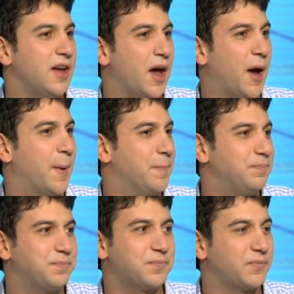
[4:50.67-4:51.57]
Um,
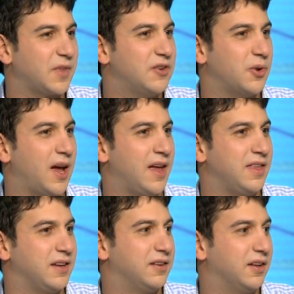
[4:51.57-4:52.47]
so I, I,
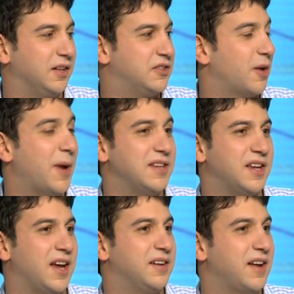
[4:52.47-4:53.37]
think, at least on my
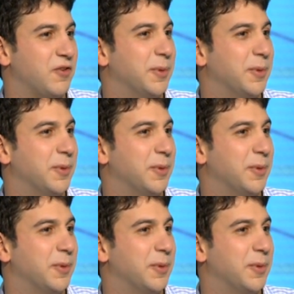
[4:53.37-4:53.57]
side, I was going